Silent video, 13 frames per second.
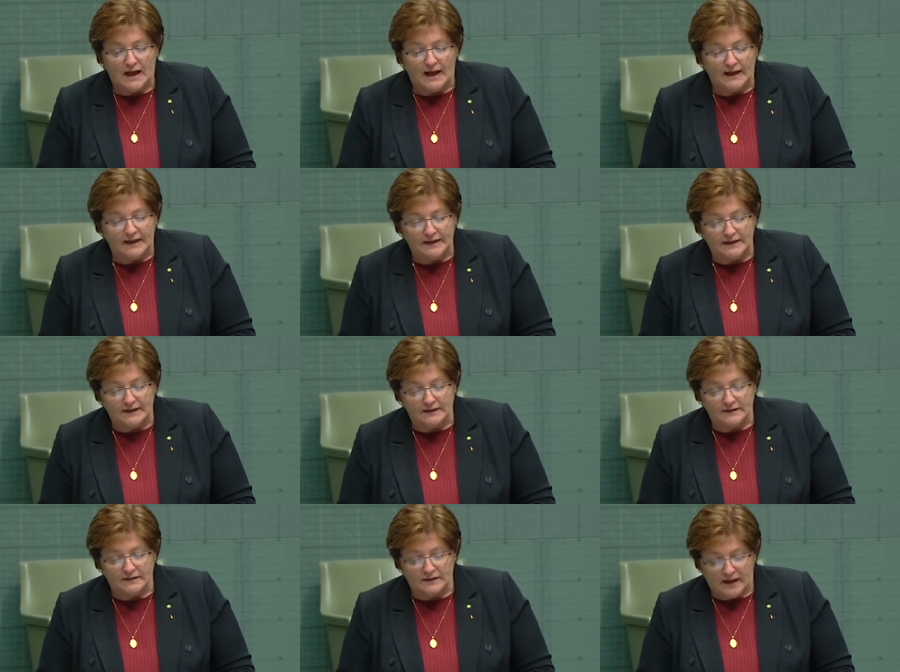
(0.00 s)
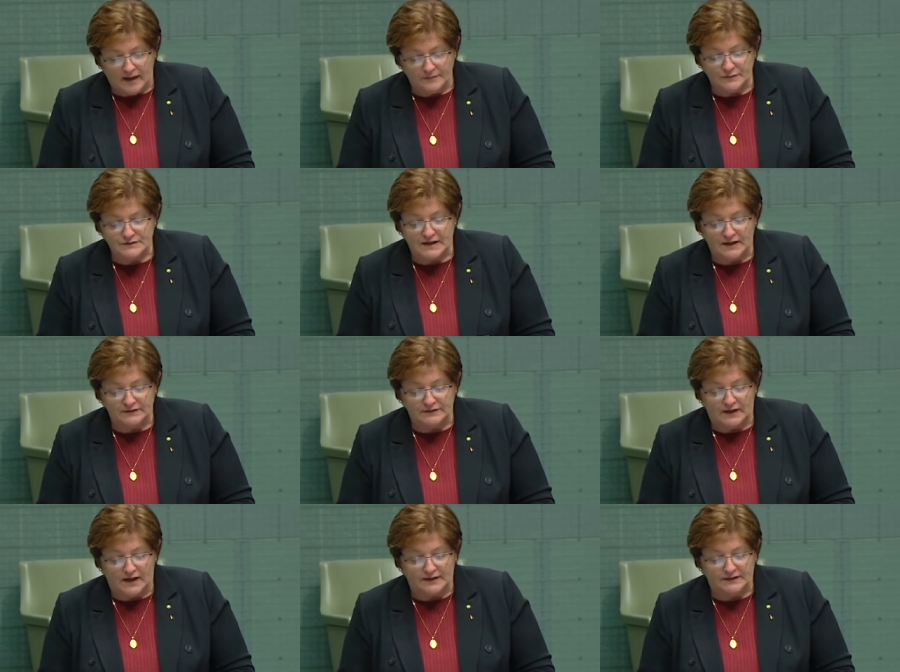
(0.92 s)
a Campbelltown
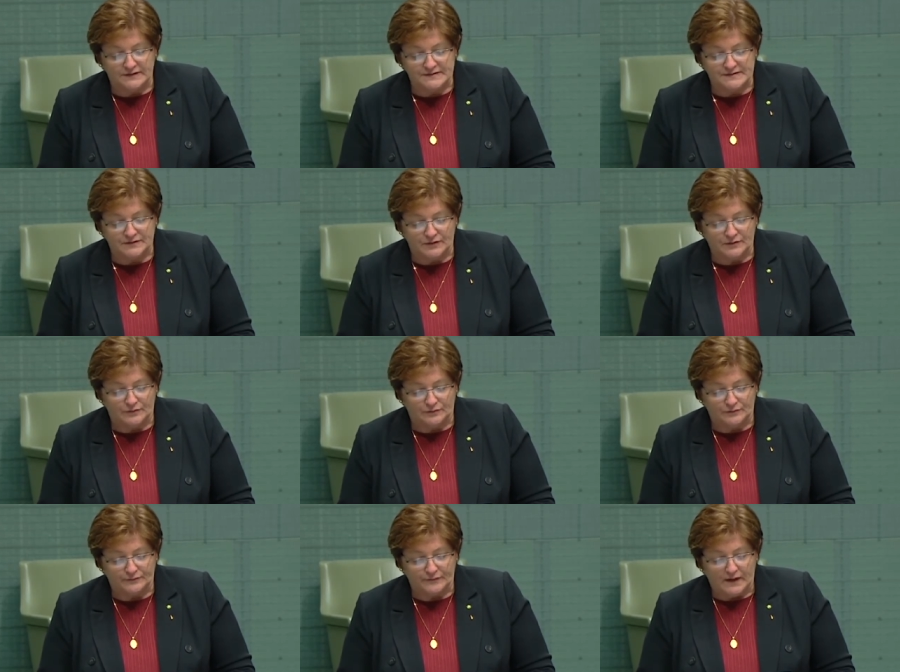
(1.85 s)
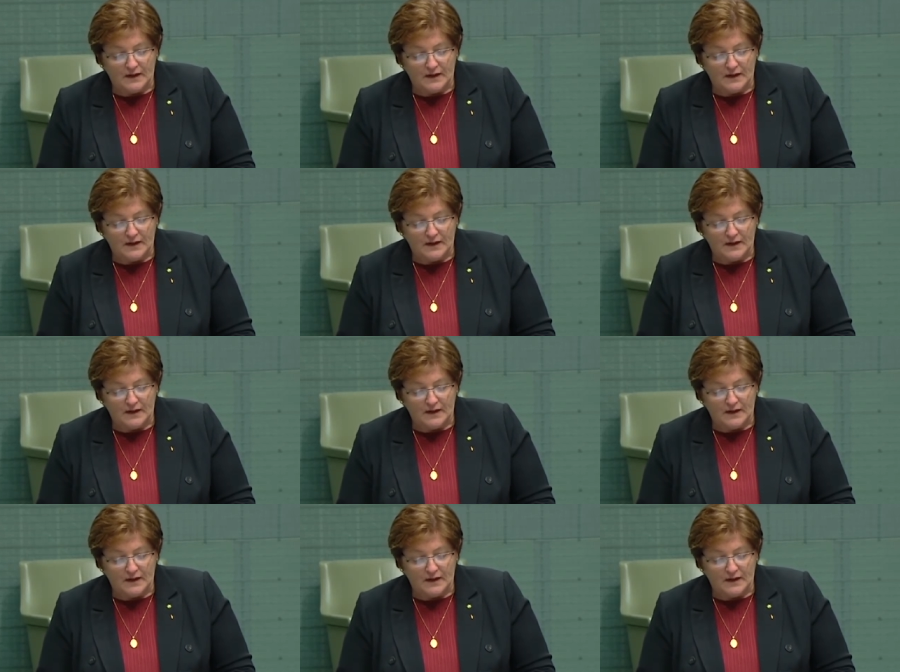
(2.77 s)
Yarning Circle.